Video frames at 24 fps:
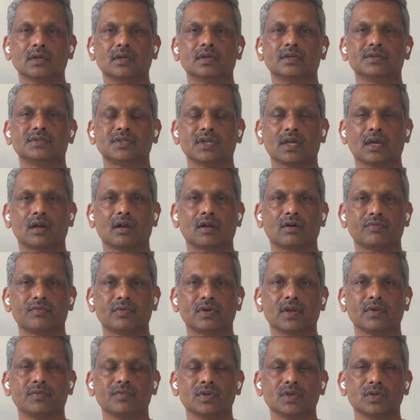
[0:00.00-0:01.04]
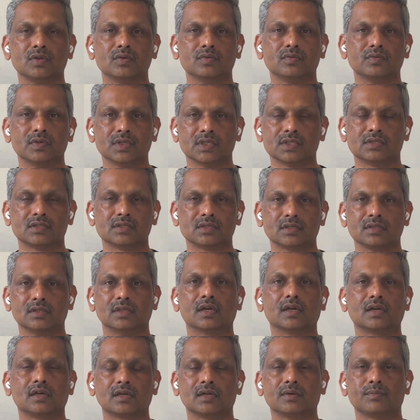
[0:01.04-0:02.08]
share of revenue which the
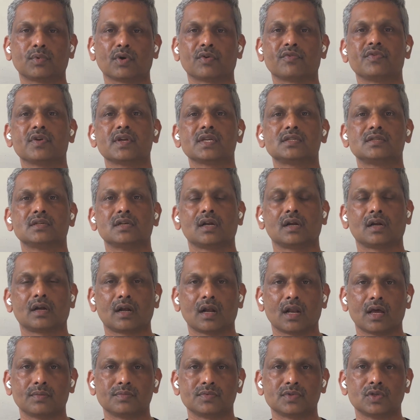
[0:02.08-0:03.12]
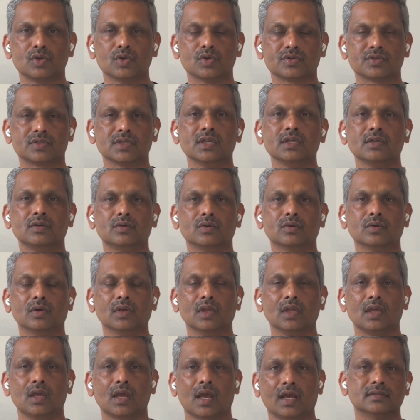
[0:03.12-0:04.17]
professional clubs looks into.
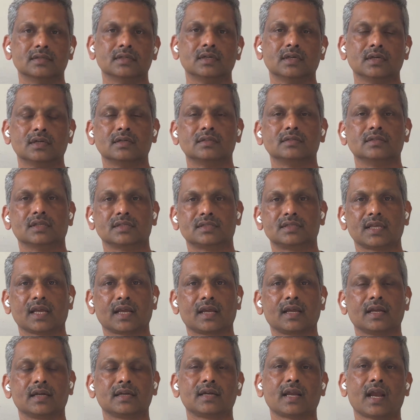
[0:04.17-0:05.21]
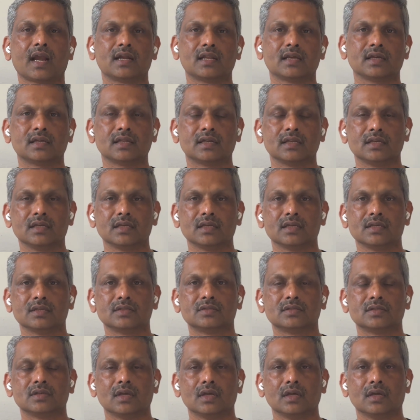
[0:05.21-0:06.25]
And the second category is
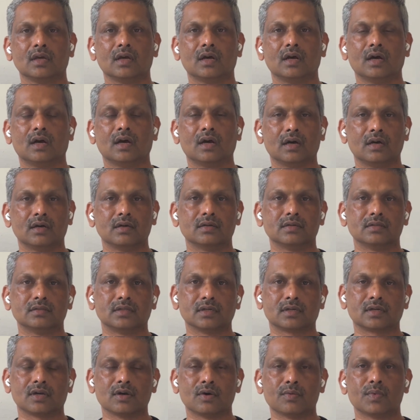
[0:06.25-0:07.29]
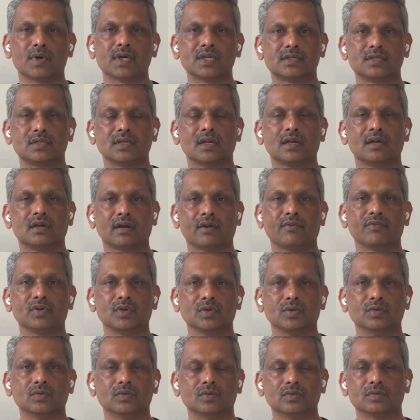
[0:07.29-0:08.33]
the commercial
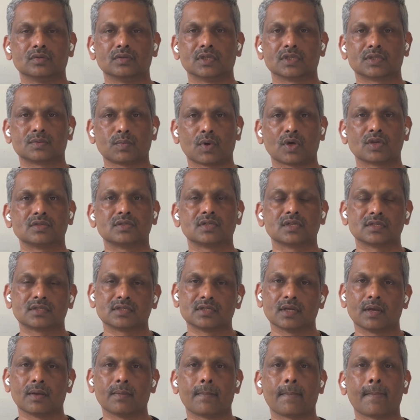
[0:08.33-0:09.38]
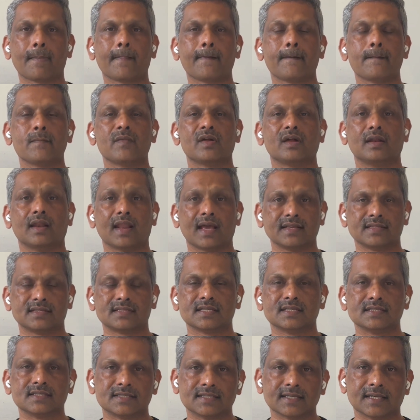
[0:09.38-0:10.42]
revenue, the sponsorship,
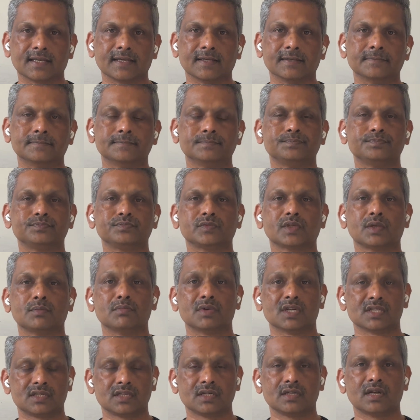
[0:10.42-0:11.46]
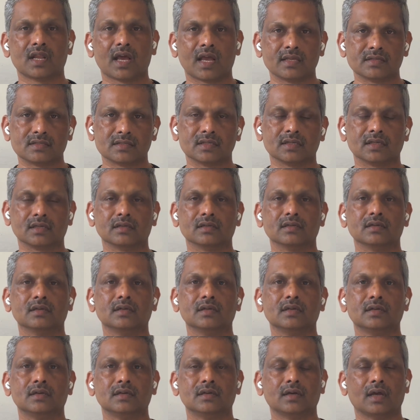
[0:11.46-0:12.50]
licensing, merchandising,
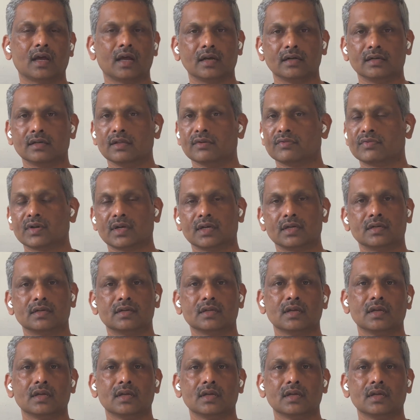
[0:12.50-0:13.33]
and different